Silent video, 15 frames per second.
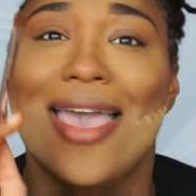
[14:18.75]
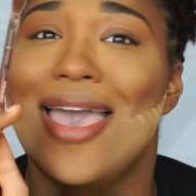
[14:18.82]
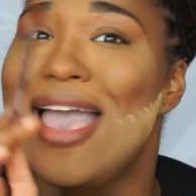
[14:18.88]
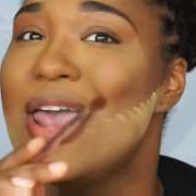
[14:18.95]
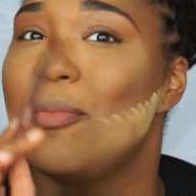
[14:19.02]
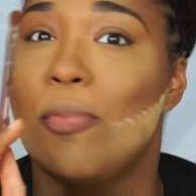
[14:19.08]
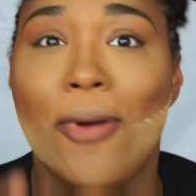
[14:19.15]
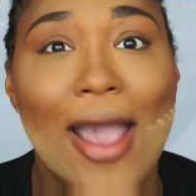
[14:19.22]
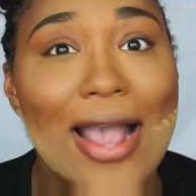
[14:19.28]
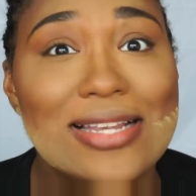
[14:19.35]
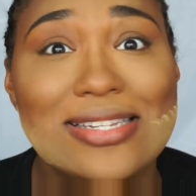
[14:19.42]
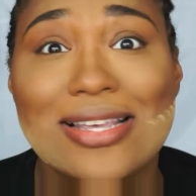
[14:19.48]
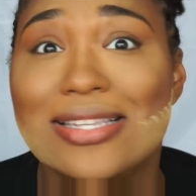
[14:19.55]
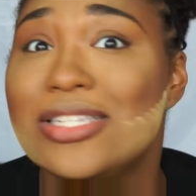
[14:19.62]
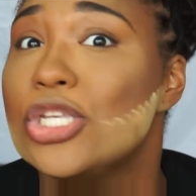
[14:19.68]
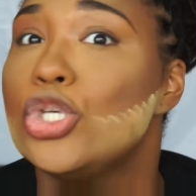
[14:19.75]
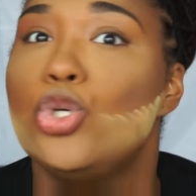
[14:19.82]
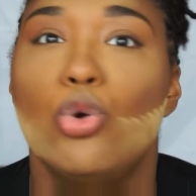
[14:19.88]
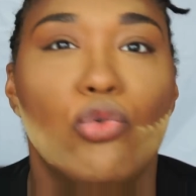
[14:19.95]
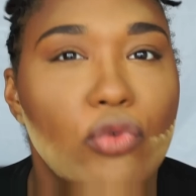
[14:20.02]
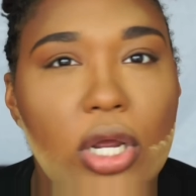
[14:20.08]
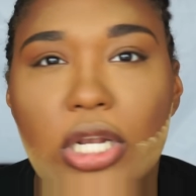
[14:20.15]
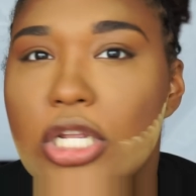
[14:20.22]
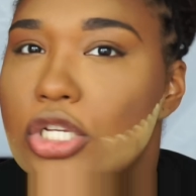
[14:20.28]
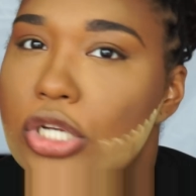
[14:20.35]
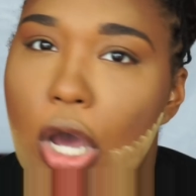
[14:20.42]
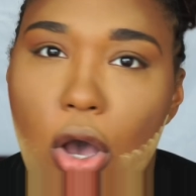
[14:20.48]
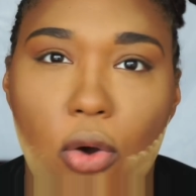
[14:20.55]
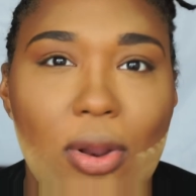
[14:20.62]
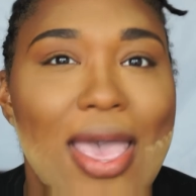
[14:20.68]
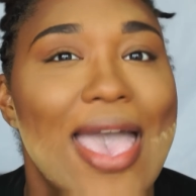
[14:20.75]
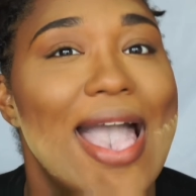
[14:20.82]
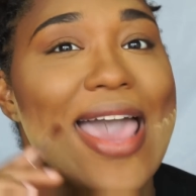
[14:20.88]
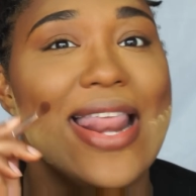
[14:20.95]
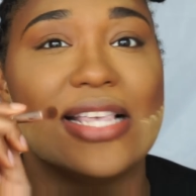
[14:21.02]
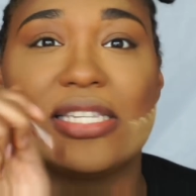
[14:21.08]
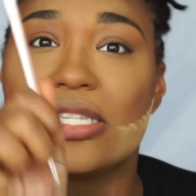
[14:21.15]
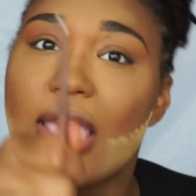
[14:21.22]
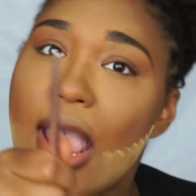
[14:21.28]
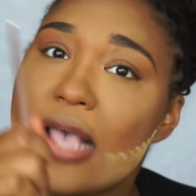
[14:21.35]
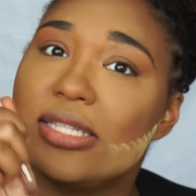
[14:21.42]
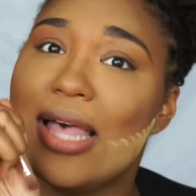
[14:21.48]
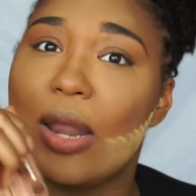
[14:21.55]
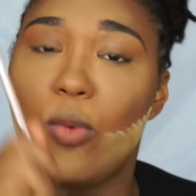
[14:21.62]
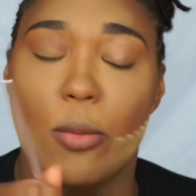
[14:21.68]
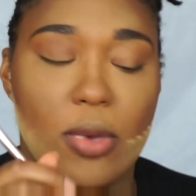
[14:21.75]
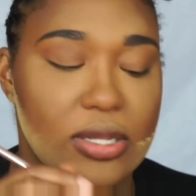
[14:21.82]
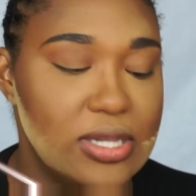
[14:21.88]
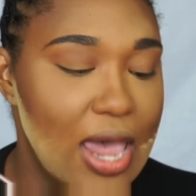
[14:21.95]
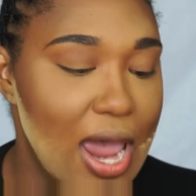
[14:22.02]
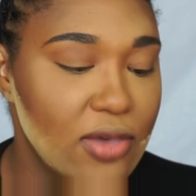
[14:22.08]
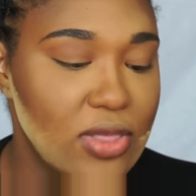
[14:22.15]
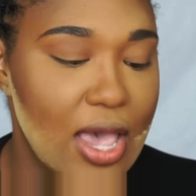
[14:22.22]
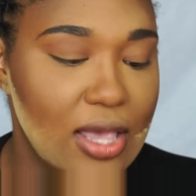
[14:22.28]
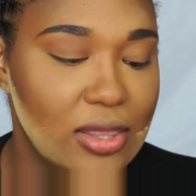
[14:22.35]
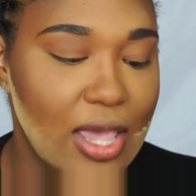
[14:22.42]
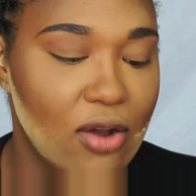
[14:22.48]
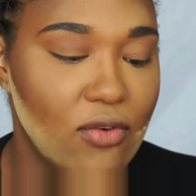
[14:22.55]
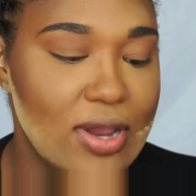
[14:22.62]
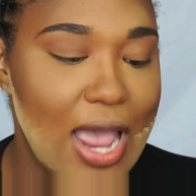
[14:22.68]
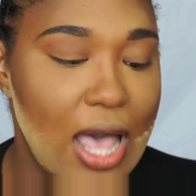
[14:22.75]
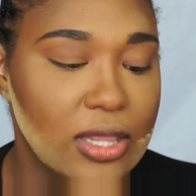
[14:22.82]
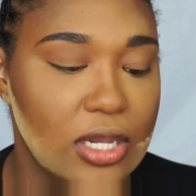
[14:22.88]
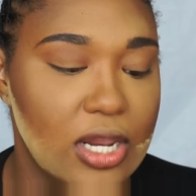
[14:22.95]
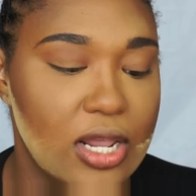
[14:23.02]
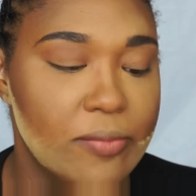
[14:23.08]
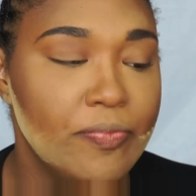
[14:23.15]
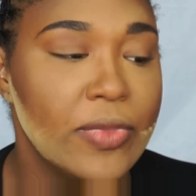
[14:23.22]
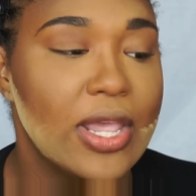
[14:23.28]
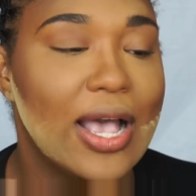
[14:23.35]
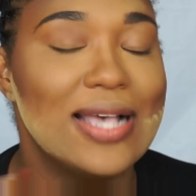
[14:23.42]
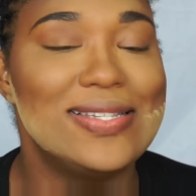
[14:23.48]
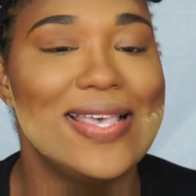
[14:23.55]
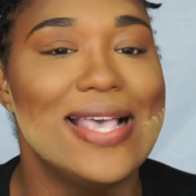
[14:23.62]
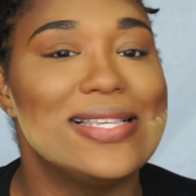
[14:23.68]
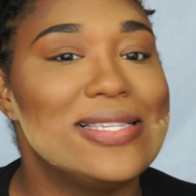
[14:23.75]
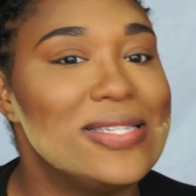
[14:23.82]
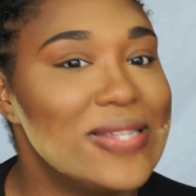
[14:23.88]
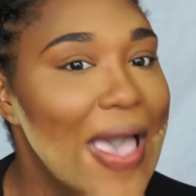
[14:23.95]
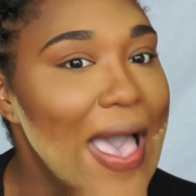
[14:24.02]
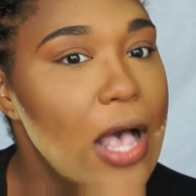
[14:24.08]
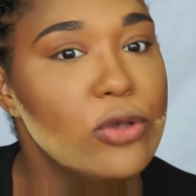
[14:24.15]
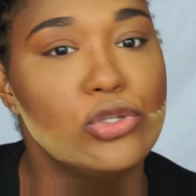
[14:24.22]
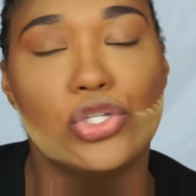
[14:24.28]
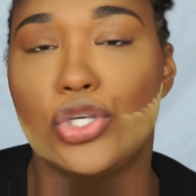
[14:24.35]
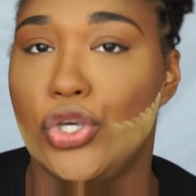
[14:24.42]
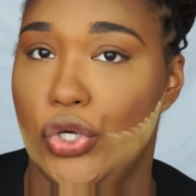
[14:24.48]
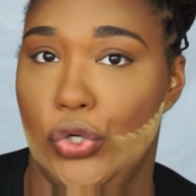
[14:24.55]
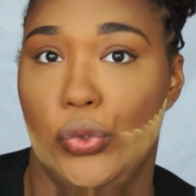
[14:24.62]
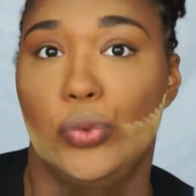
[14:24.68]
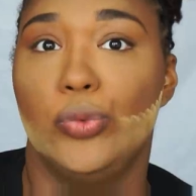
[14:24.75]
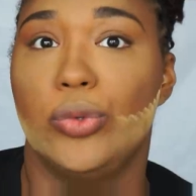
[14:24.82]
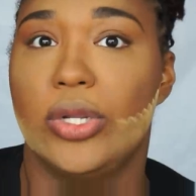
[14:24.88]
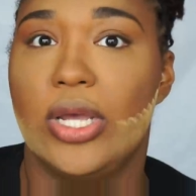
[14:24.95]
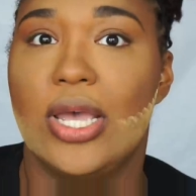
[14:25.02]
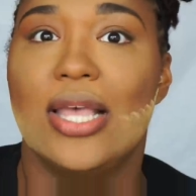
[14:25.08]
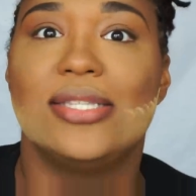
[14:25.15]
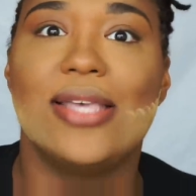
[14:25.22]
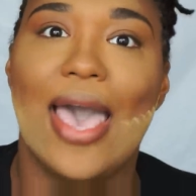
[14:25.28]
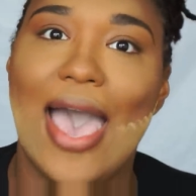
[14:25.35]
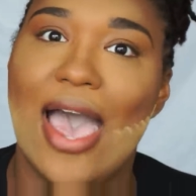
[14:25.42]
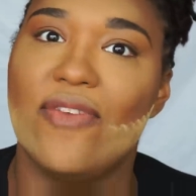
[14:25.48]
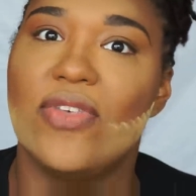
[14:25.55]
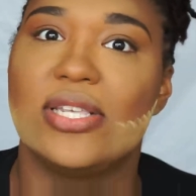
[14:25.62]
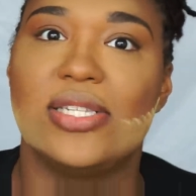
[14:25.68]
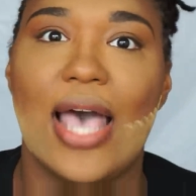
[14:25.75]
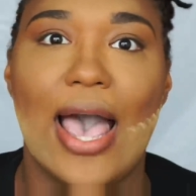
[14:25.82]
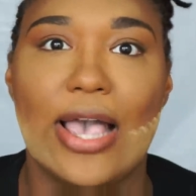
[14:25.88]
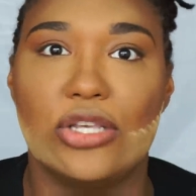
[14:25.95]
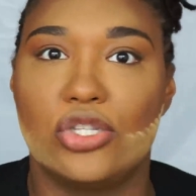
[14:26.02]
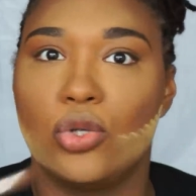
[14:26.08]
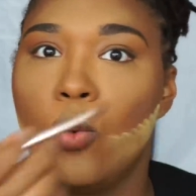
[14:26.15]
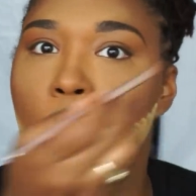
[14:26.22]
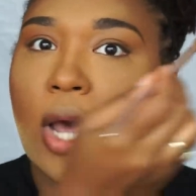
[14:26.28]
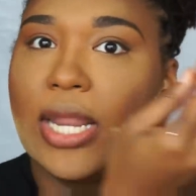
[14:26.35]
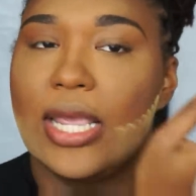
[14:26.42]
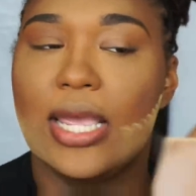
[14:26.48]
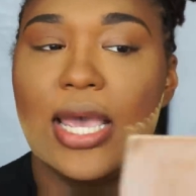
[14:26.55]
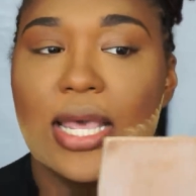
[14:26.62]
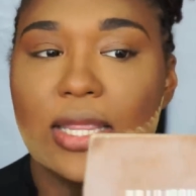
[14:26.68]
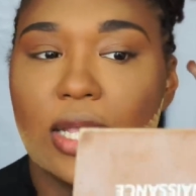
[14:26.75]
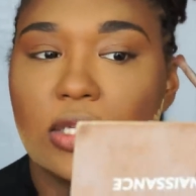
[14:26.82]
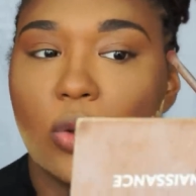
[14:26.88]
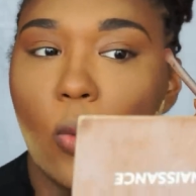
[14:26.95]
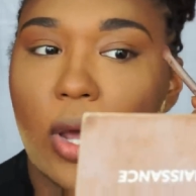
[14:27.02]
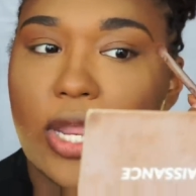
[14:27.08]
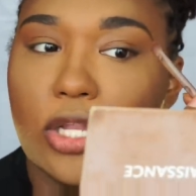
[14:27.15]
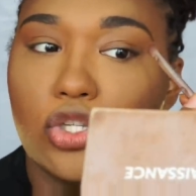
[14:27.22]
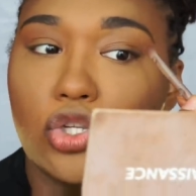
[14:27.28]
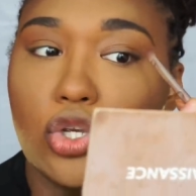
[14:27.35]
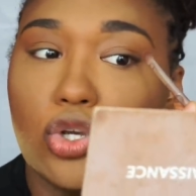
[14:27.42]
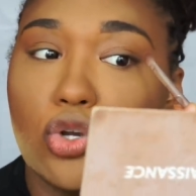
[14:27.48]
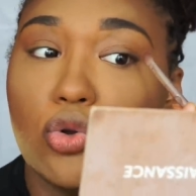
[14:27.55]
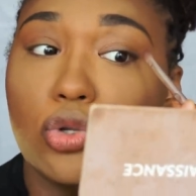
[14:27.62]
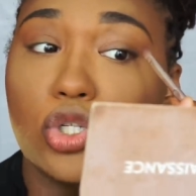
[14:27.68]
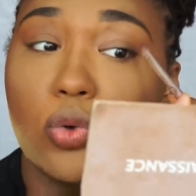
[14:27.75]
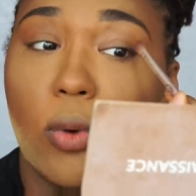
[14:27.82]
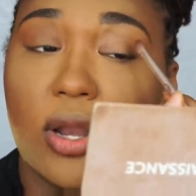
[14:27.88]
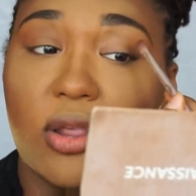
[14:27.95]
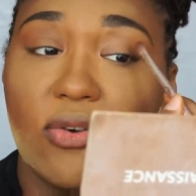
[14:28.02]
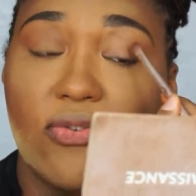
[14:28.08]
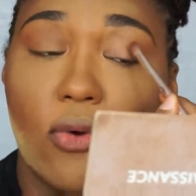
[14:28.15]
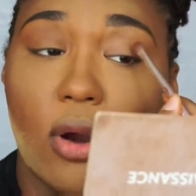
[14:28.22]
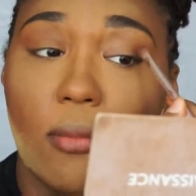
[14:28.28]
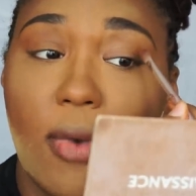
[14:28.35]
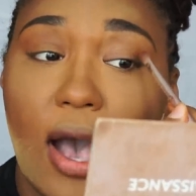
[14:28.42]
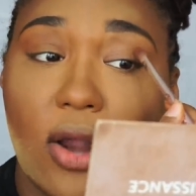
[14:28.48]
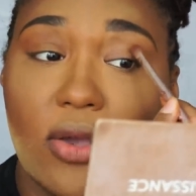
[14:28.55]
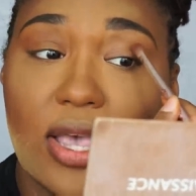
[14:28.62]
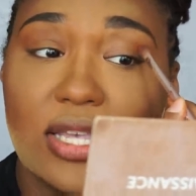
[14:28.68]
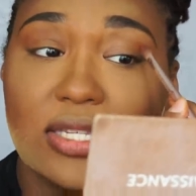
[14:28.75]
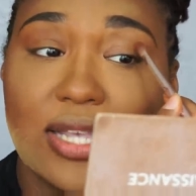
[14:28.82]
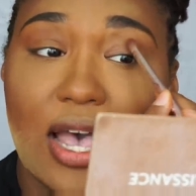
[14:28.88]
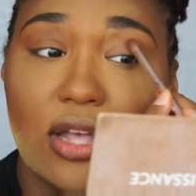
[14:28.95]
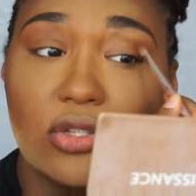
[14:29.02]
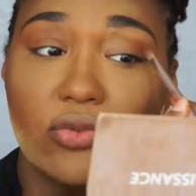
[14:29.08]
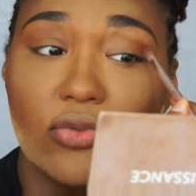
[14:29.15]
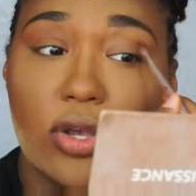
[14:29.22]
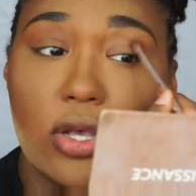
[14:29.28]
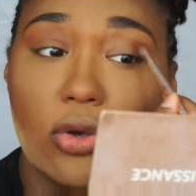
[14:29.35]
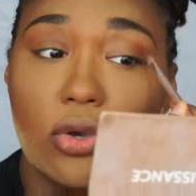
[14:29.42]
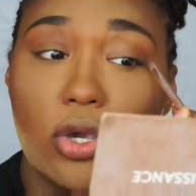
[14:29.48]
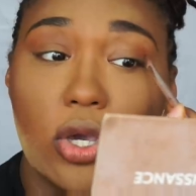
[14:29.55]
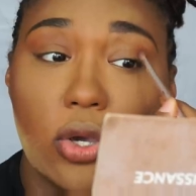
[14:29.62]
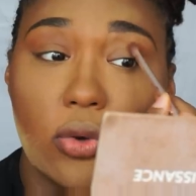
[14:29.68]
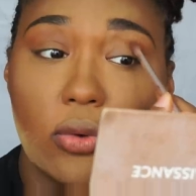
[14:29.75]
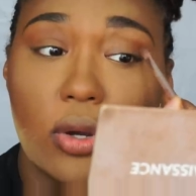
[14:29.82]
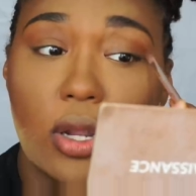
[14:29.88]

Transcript: In practice, you really don't. And it scares a lot of women to have that reality, because it sounds cute to have the size 20, the 22, 24 model. It sounds real cute.